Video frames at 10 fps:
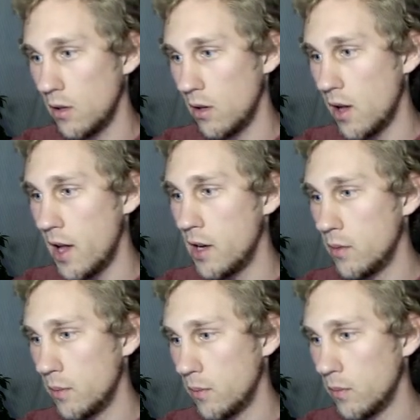
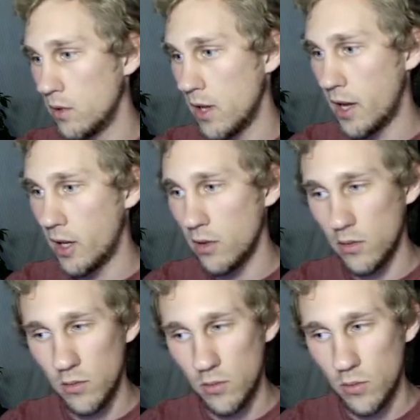item.width.
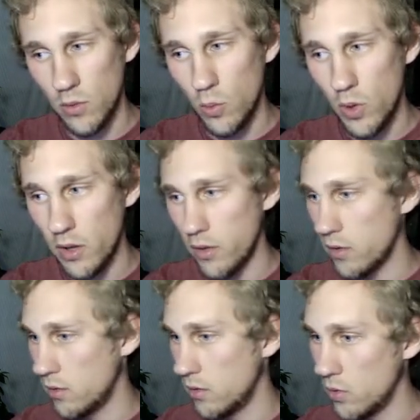
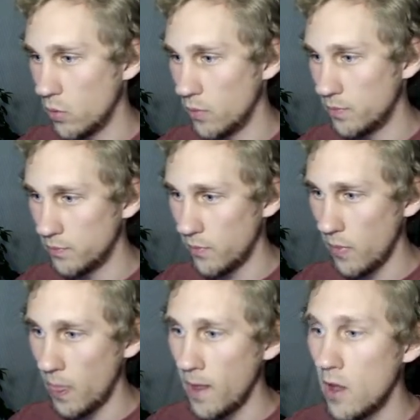Cool.
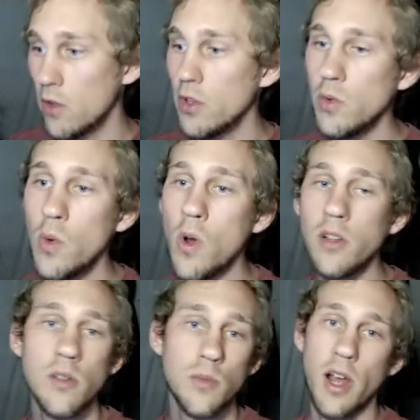The reason we want to
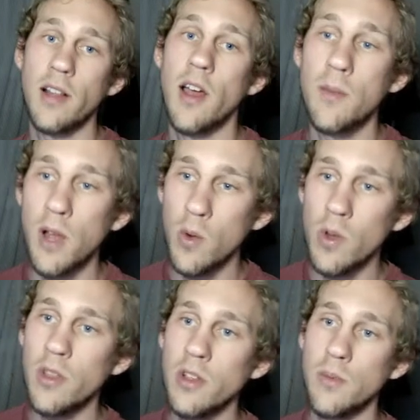subtract
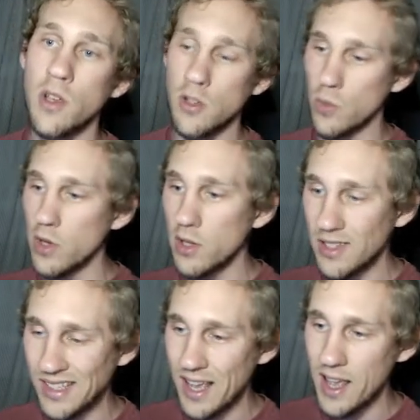item.width is because we're going to
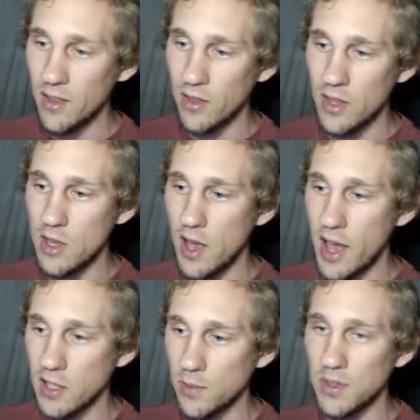set the
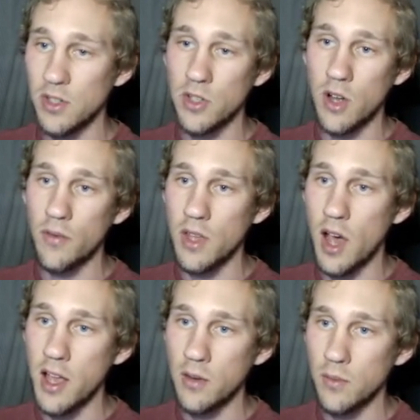X position of the
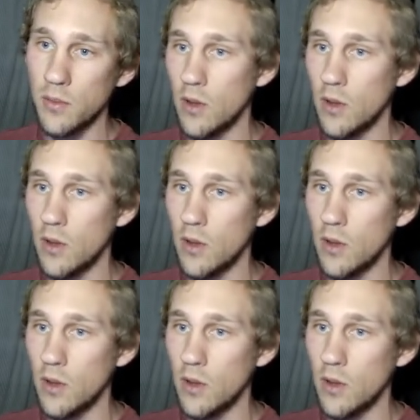item